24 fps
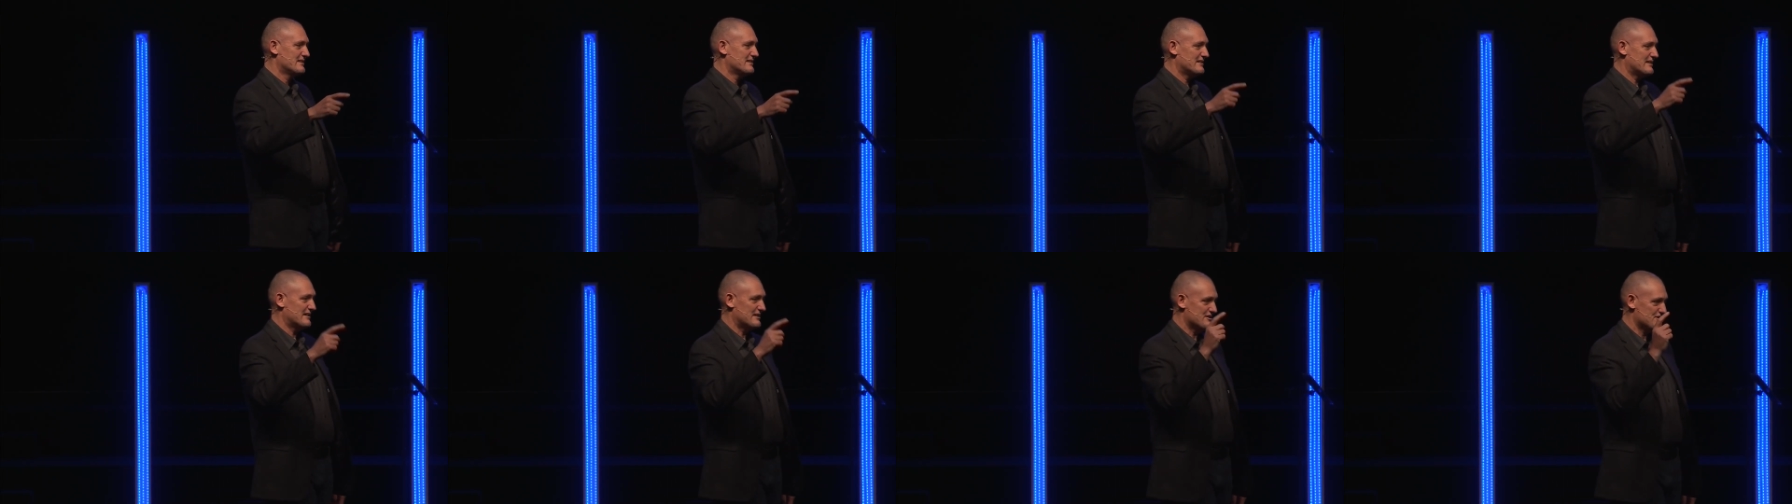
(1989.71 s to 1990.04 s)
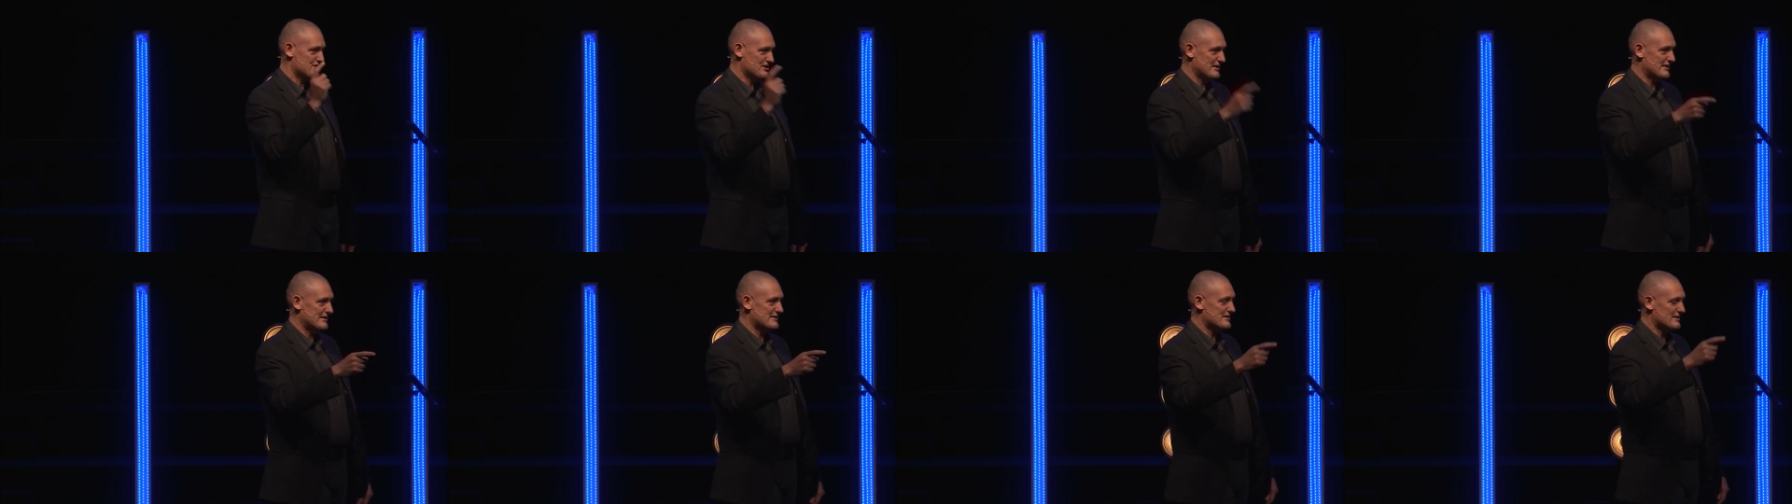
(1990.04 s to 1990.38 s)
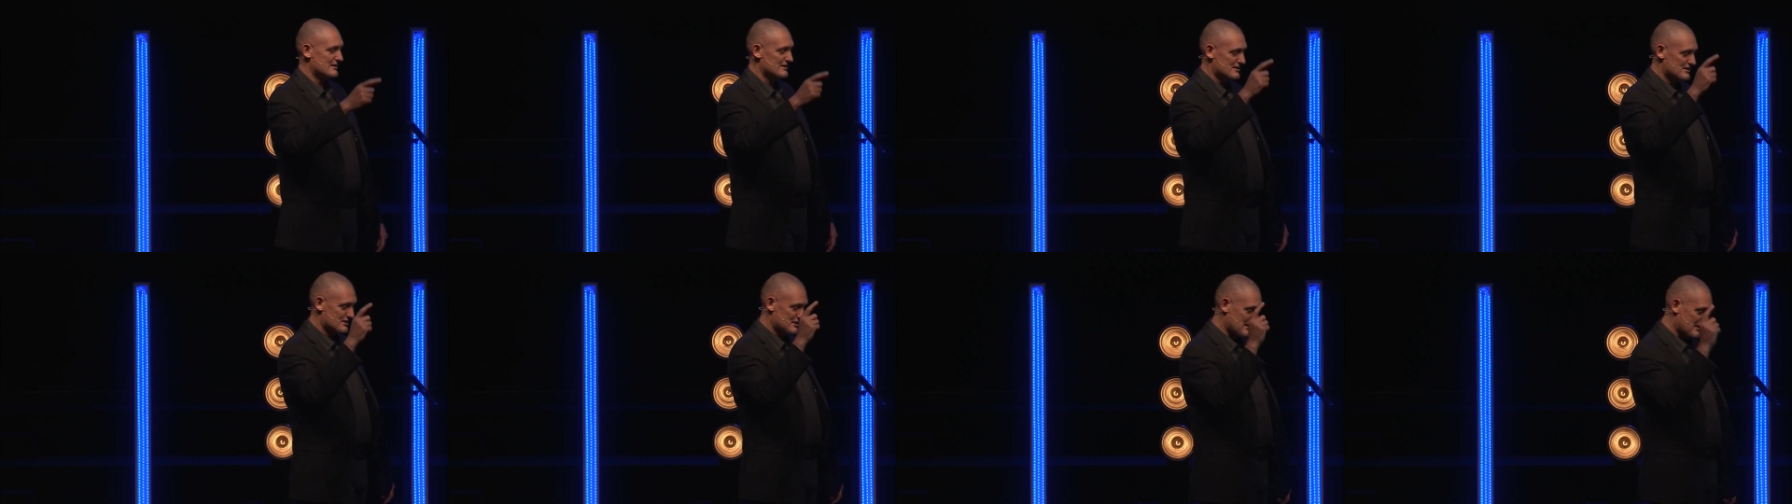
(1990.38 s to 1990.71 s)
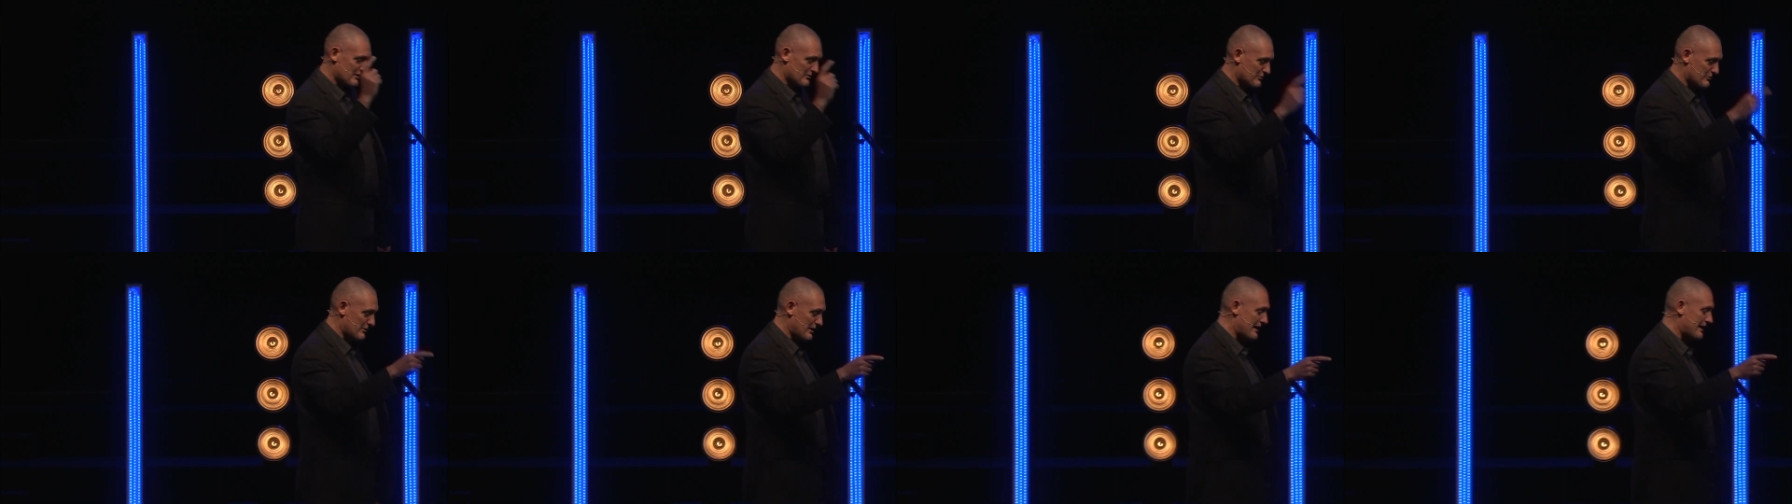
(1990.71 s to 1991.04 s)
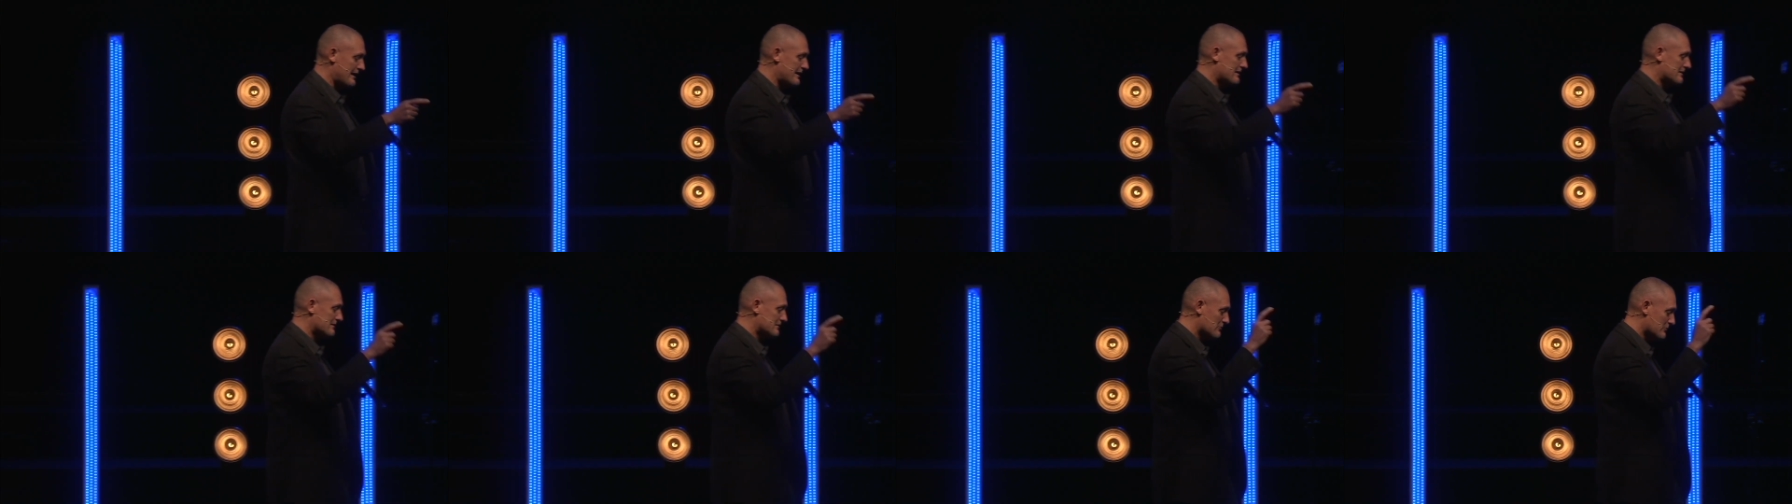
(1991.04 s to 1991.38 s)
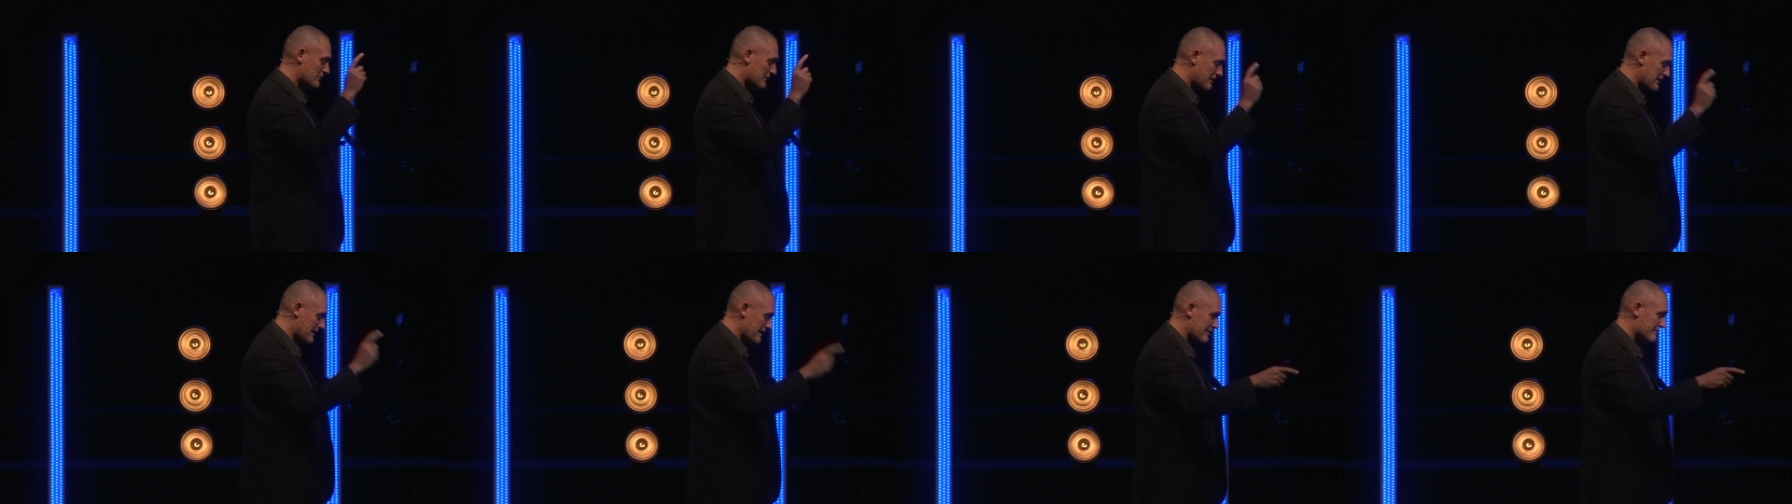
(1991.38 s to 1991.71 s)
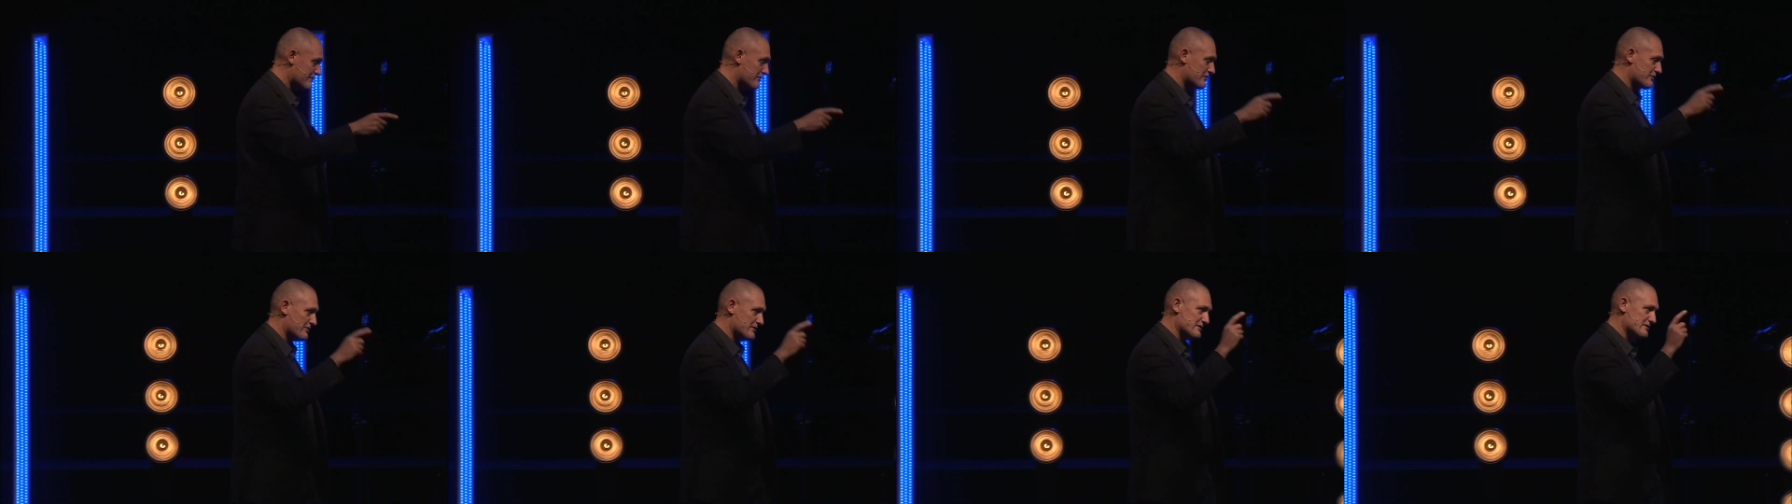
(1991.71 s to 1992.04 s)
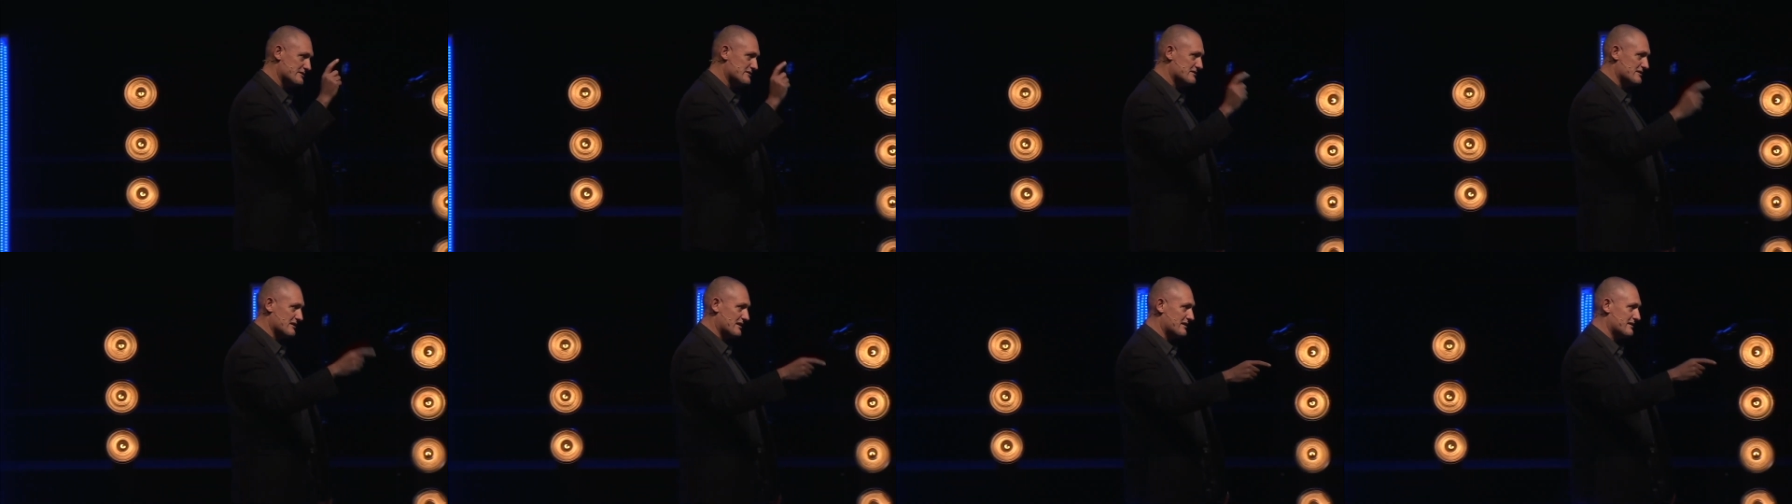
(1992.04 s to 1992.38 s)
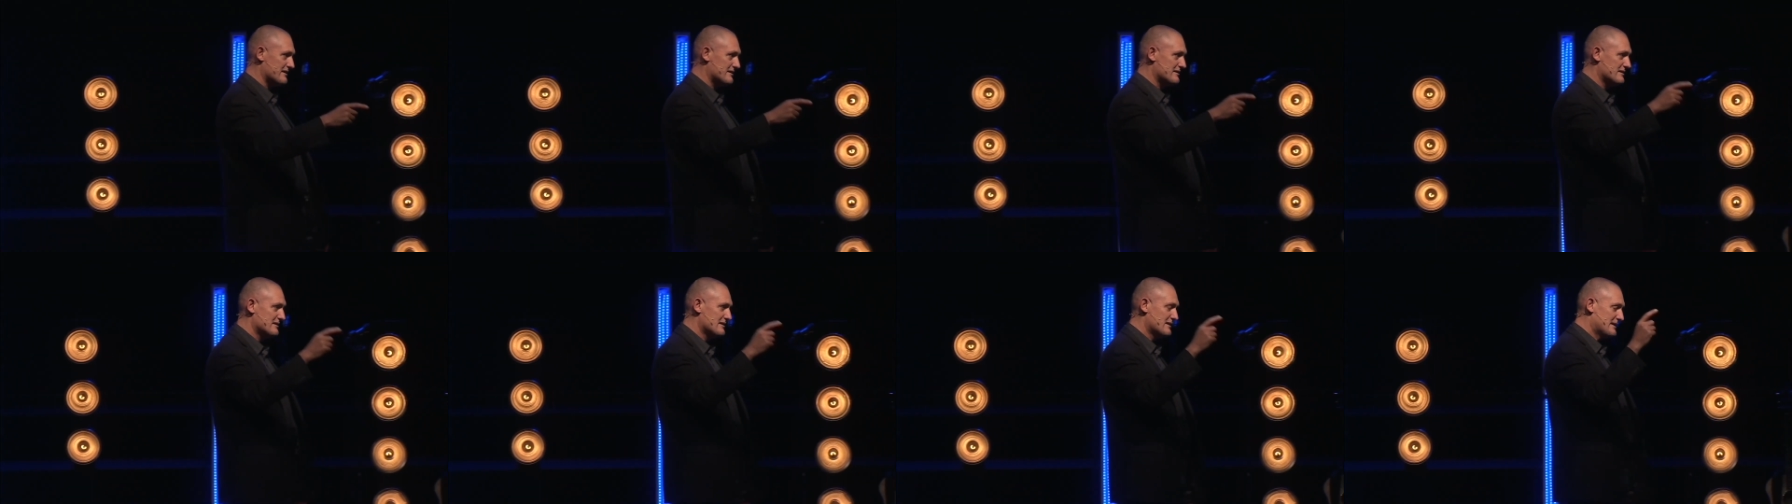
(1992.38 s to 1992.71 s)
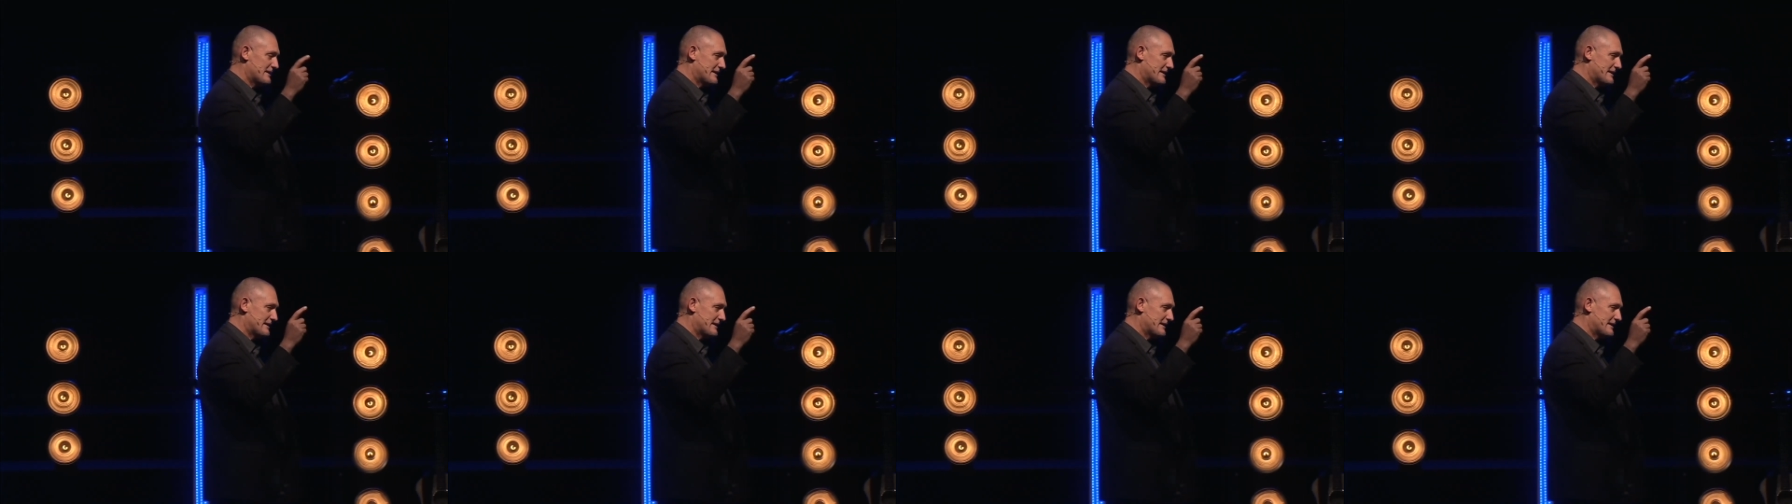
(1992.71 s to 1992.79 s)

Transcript: that Jesus shall reign wherever the sun